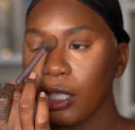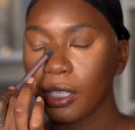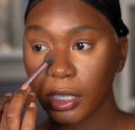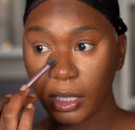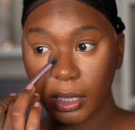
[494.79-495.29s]

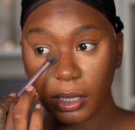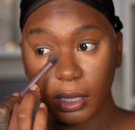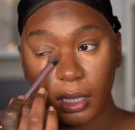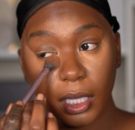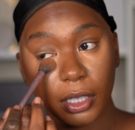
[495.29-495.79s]
She's
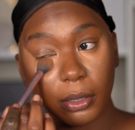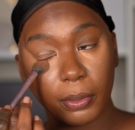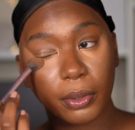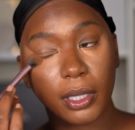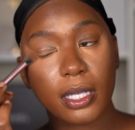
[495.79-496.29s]
such a
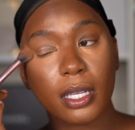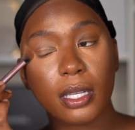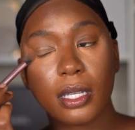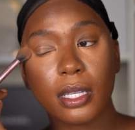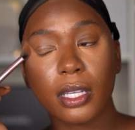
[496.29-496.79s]
beauty. This
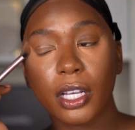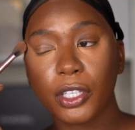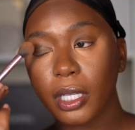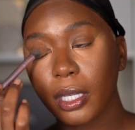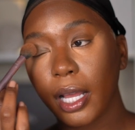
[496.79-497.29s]
is
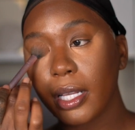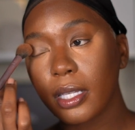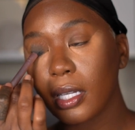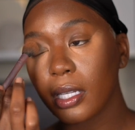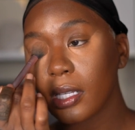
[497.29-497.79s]
such a nice
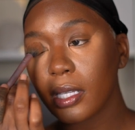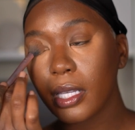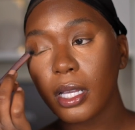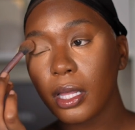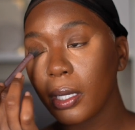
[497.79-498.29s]

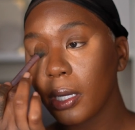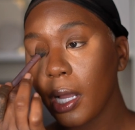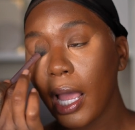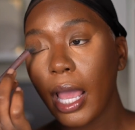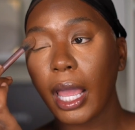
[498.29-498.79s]
concealer,
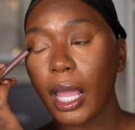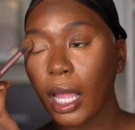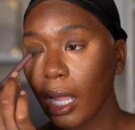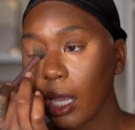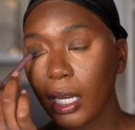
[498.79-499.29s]

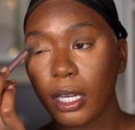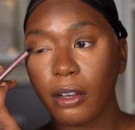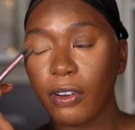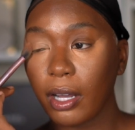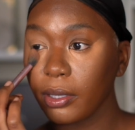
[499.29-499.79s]
and the
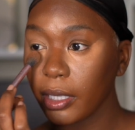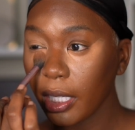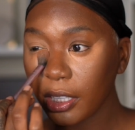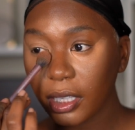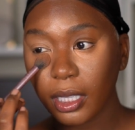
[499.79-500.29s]

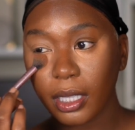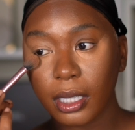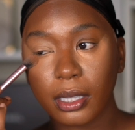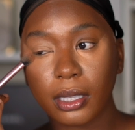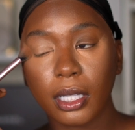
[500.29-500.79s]
foundation and the
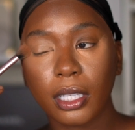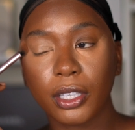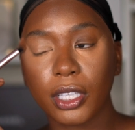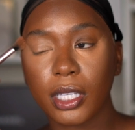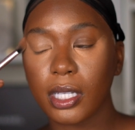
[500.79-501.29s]
concealer
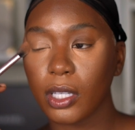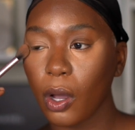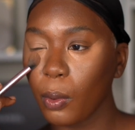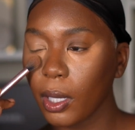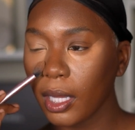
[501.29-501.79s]
just
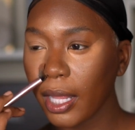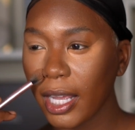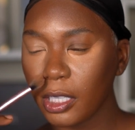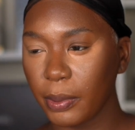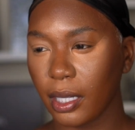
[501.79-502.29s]
don't
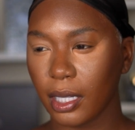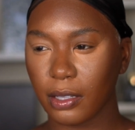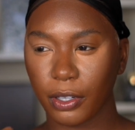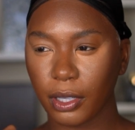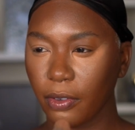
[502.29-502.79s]
clash, because
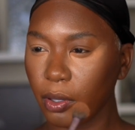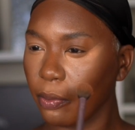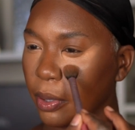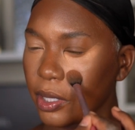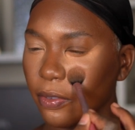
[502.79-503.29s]

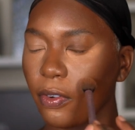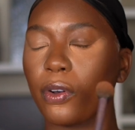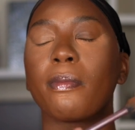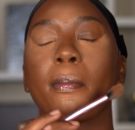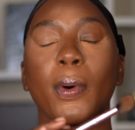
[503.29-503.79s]
both
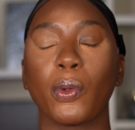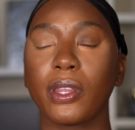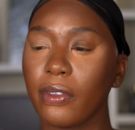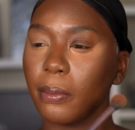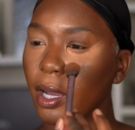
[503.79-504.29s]

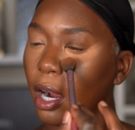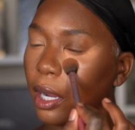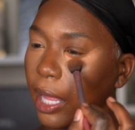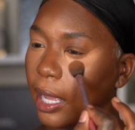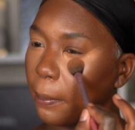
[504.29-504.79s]
of them are
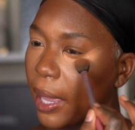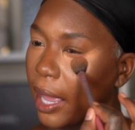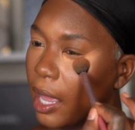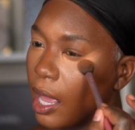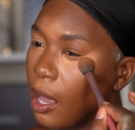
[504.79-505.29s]
like
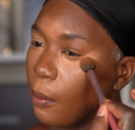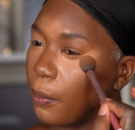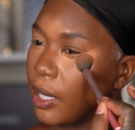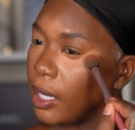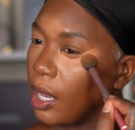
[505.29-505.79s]
matte.
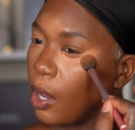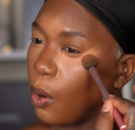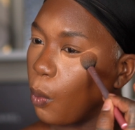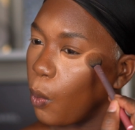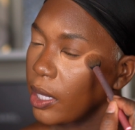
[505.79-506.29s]
But
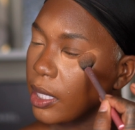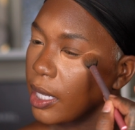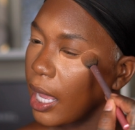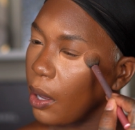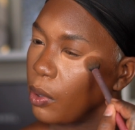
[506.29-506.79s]
one
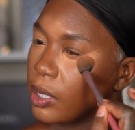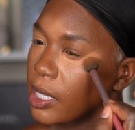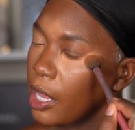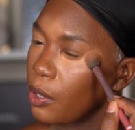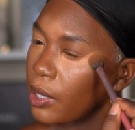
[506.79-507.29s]
thing I will
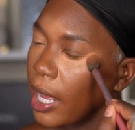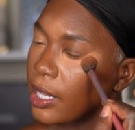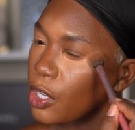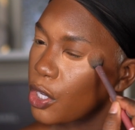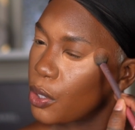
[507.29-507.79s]
tell you
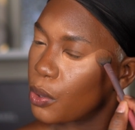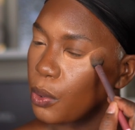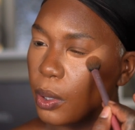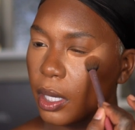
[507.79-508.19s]
not to do